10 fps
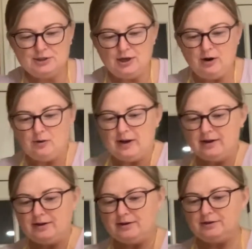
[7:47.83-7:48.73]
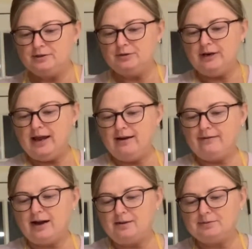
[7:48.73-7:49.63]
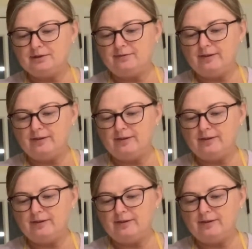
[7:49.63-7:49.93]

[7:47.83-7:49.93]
So 2.5 cups of